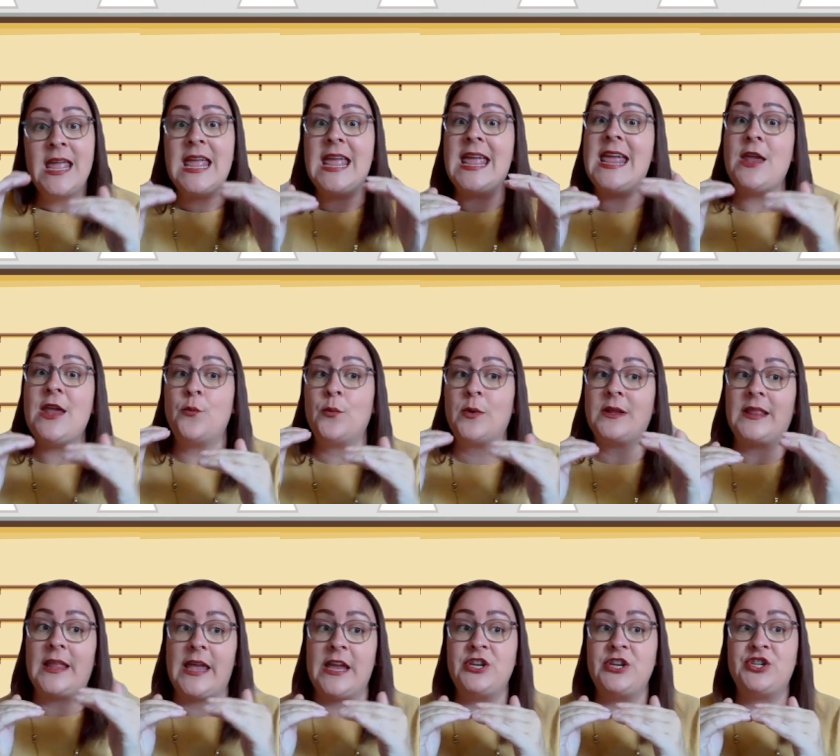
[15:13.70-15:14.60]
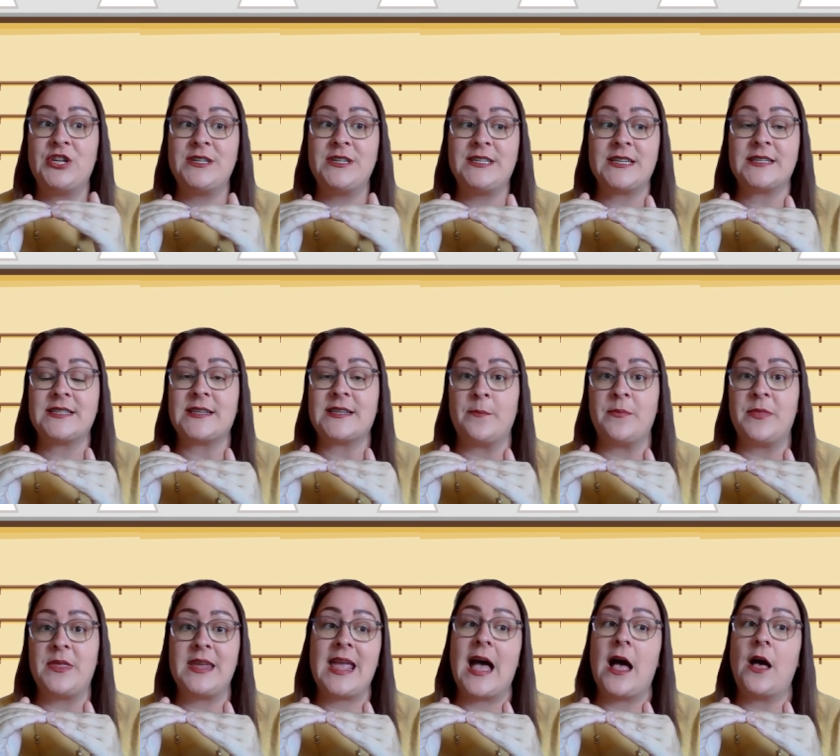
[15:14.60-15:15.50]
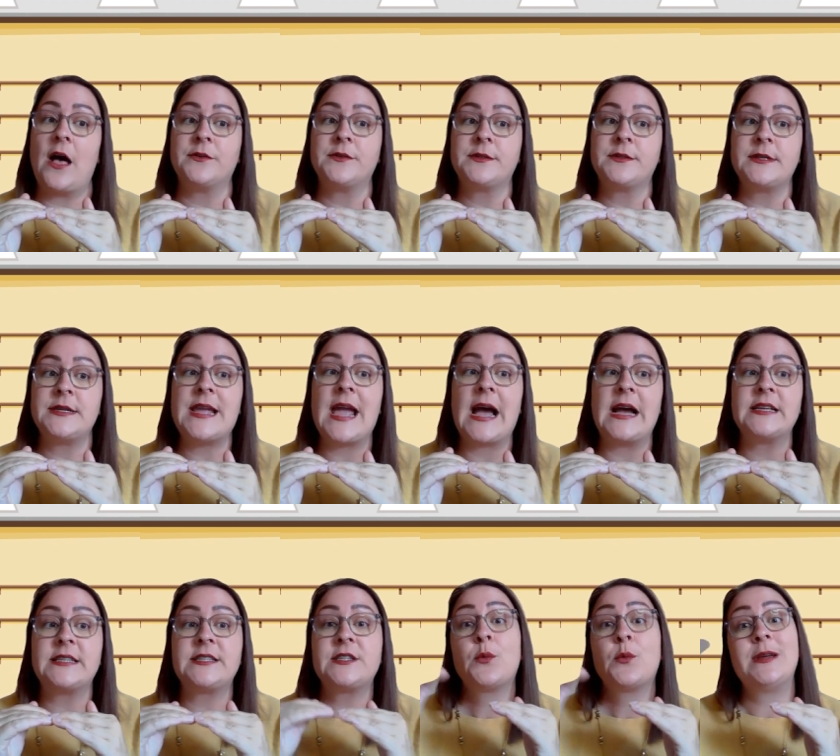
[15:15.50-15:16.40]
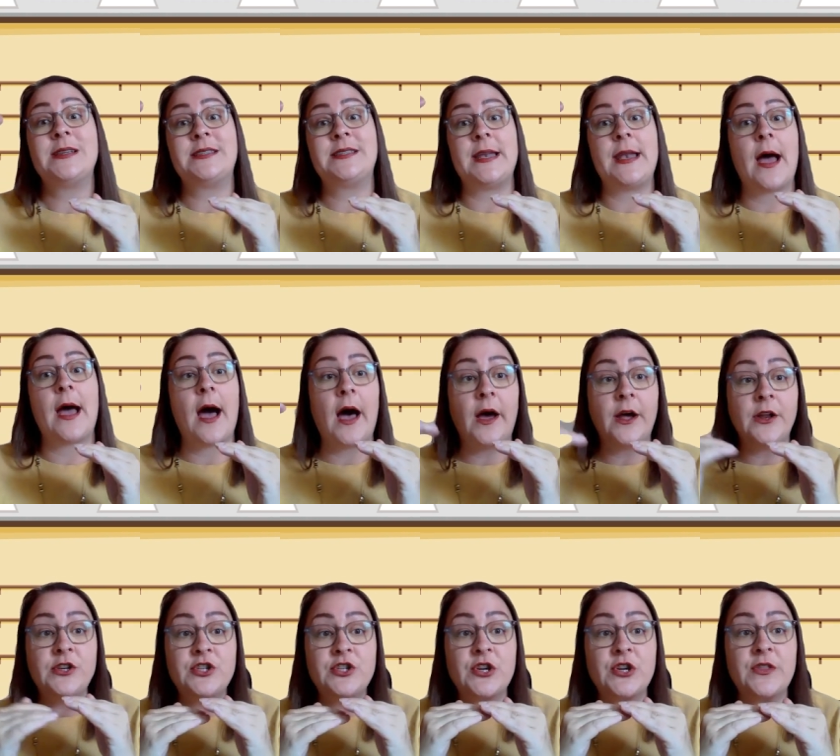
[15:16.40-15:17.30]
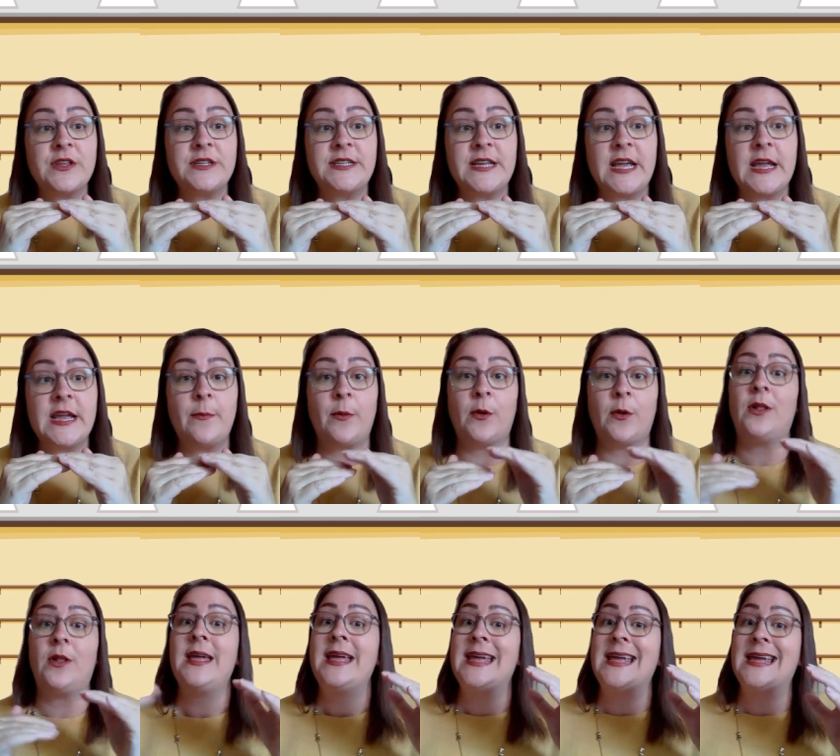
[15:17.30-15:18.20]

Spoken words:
in relation to something else? Yeah, so is it under the table?